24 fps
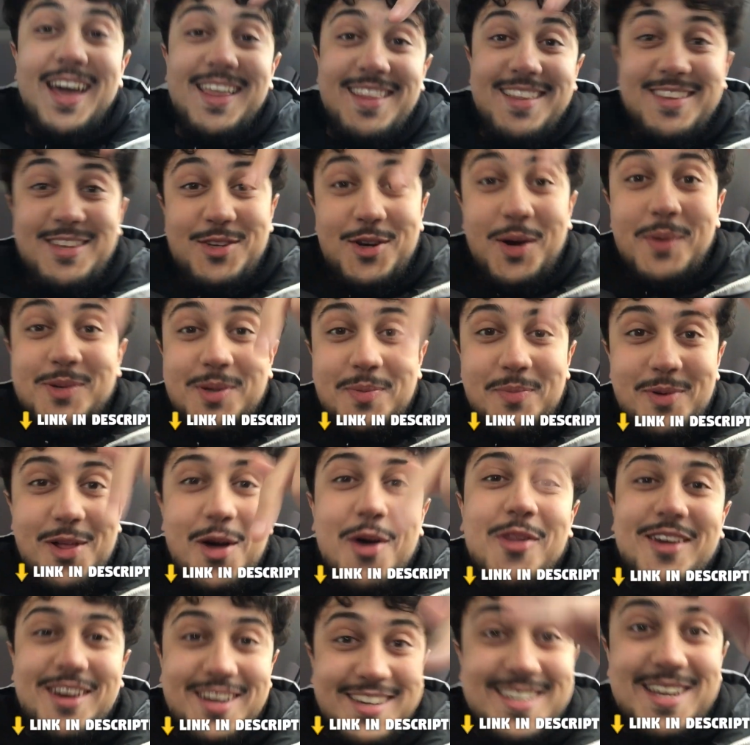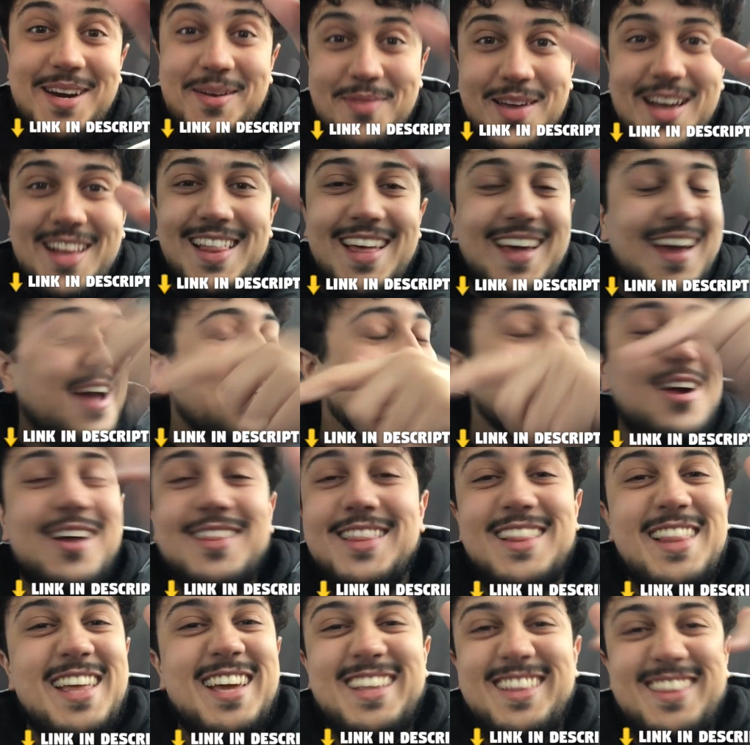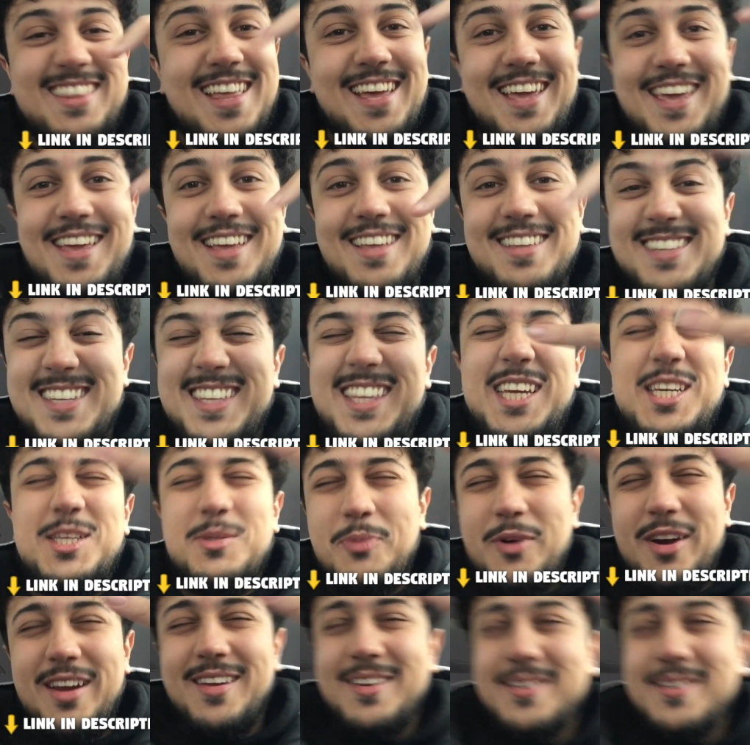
in the description below there is gonna be a link. I forgot the link thingy. It's Teespring.